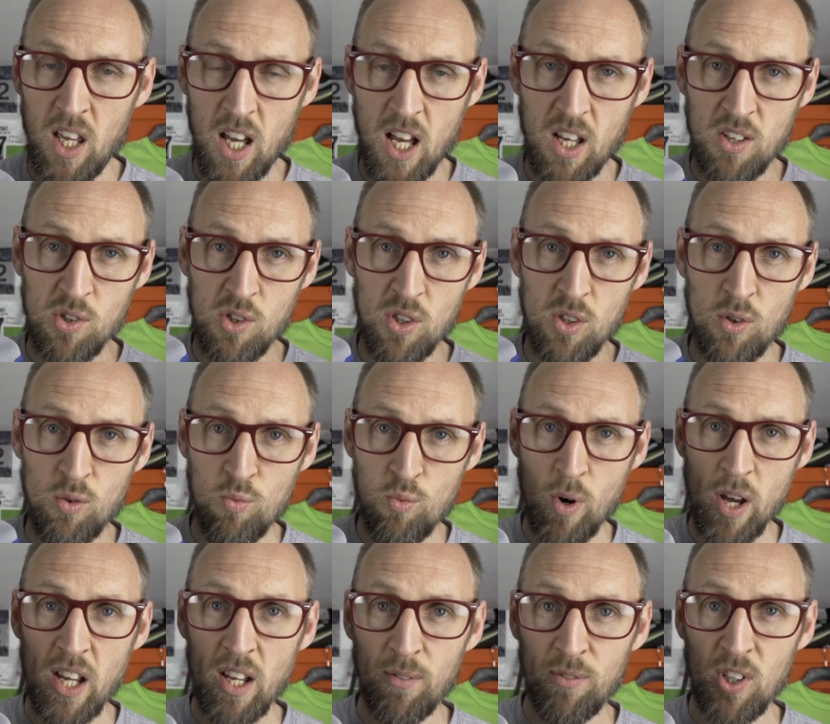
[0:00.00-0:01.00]
as to the
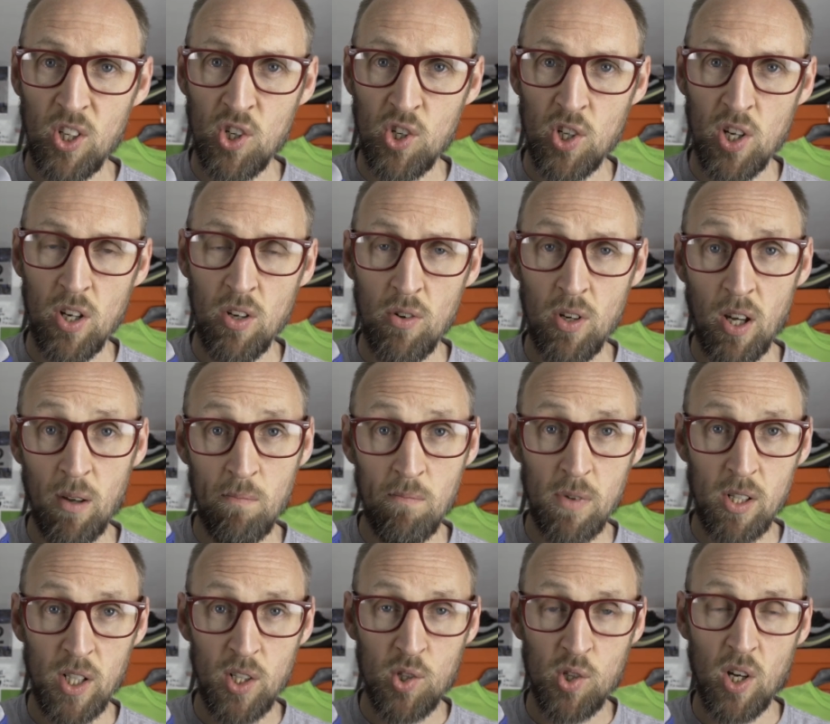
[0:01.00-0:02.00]
weight of this shoe in
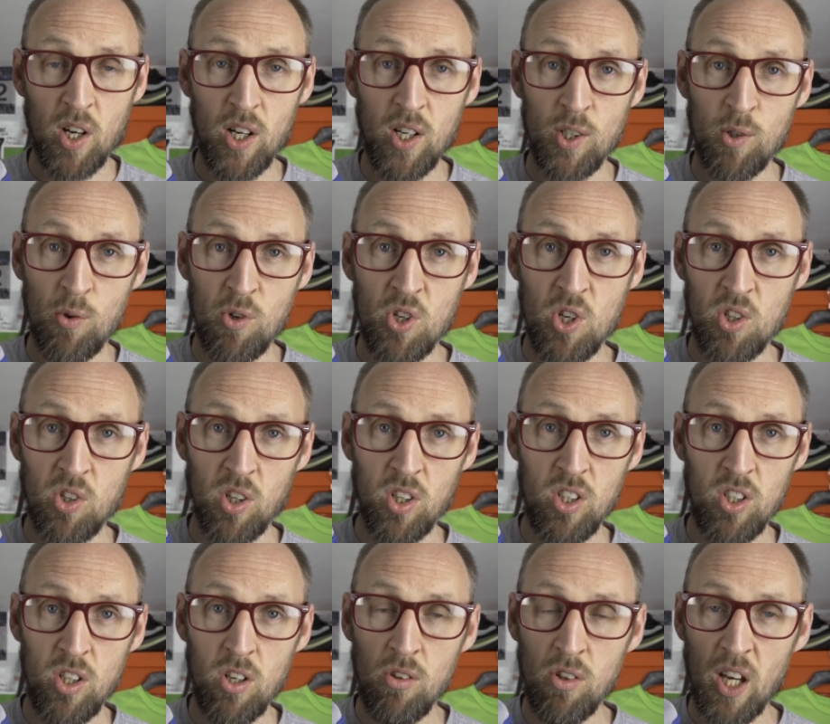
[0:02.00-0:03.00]
my size, which is
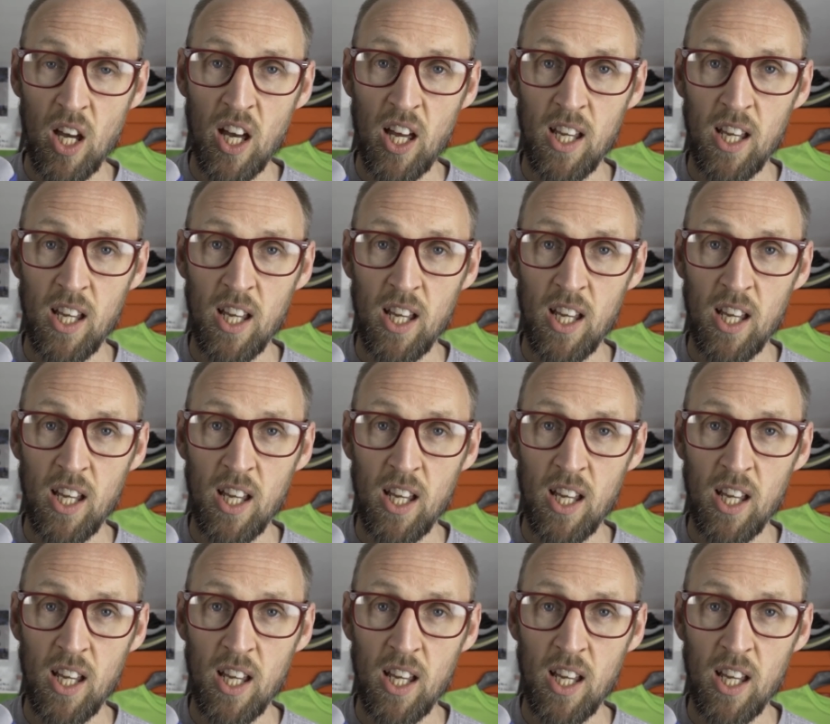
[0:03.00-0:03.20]
a